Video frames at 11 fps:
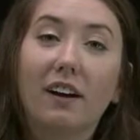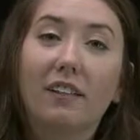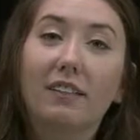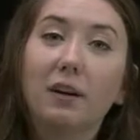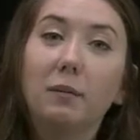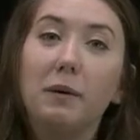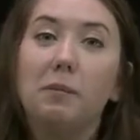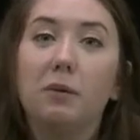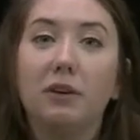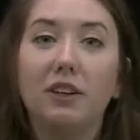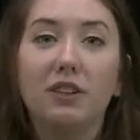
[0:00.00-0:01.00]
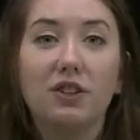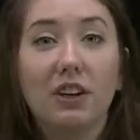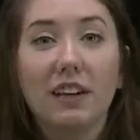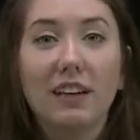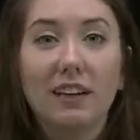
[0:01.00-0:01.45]
a little bit more
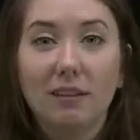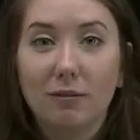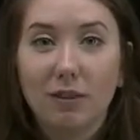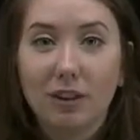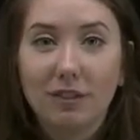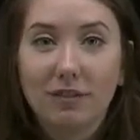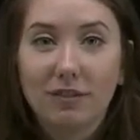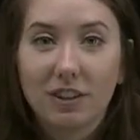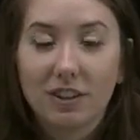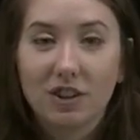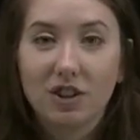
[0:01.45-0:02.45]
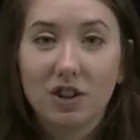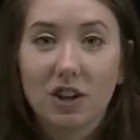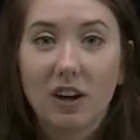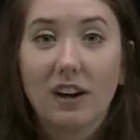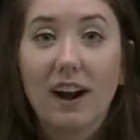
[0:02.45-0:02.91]
tricky when you first
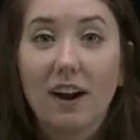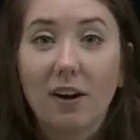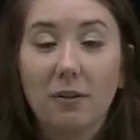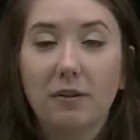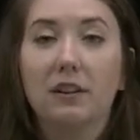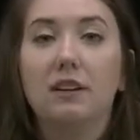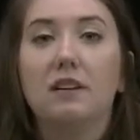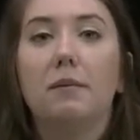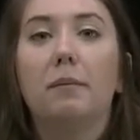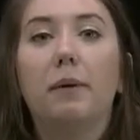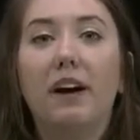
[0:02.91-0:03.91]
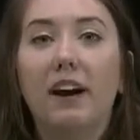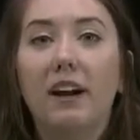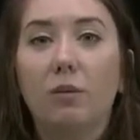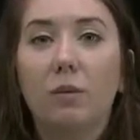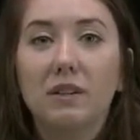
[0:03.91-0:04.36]
start out,
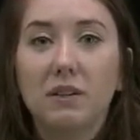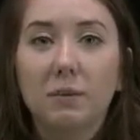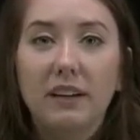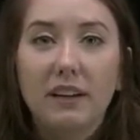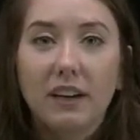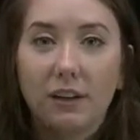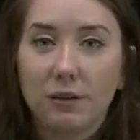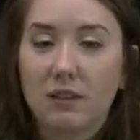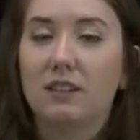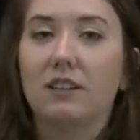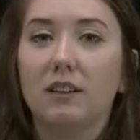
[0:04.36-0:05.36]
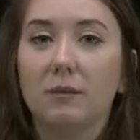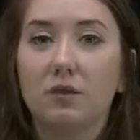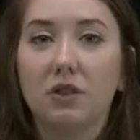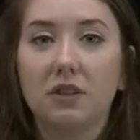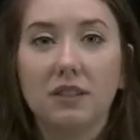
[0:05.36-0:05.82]
but once we get used to them,
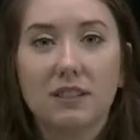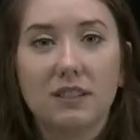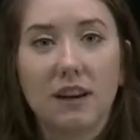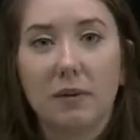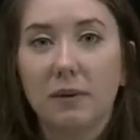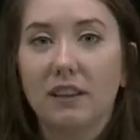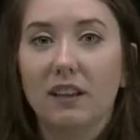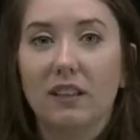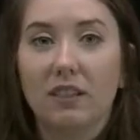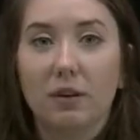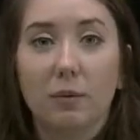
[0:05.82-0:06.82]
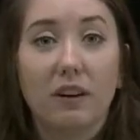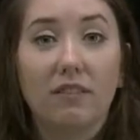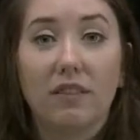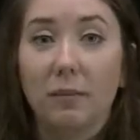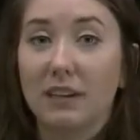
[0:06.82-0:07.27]
students tell me that they're one
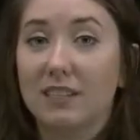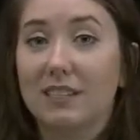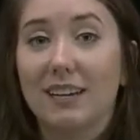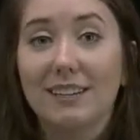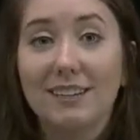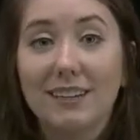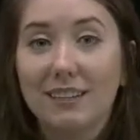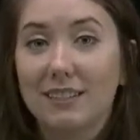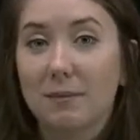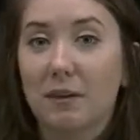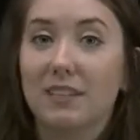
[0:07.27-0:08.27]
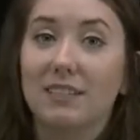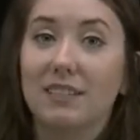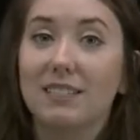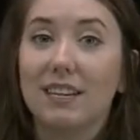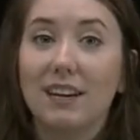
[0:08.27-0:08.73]
of the best techniques because
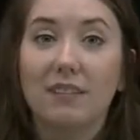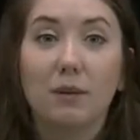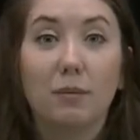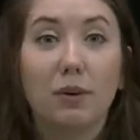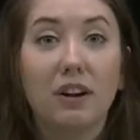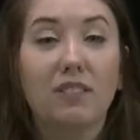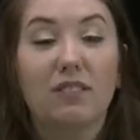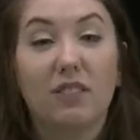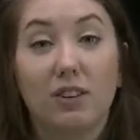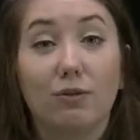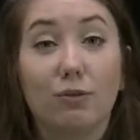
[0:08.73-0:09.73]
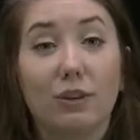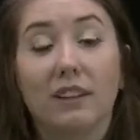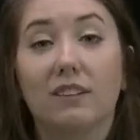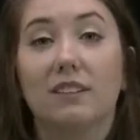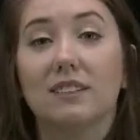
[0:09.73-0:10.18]
they stay in their brain for a
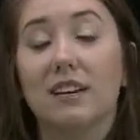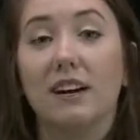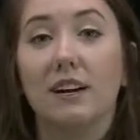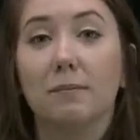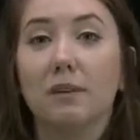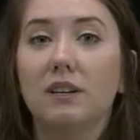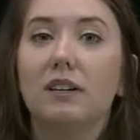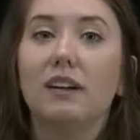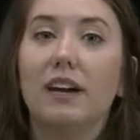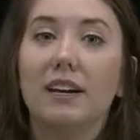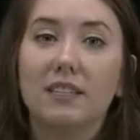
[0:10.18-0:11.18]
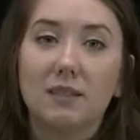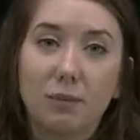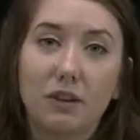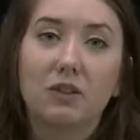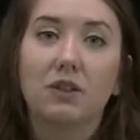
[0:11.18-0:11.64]
really long time,
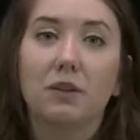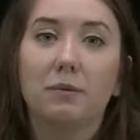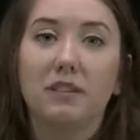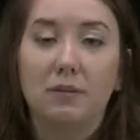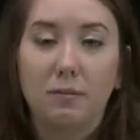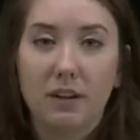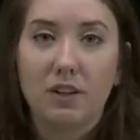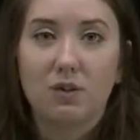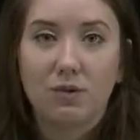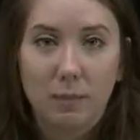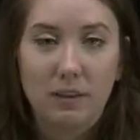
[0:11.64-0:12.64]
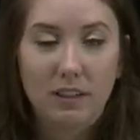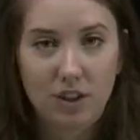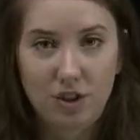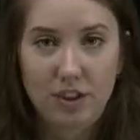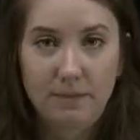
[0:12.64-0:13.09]
especially with spaced
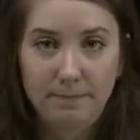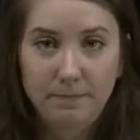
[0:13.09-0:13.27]
repetition.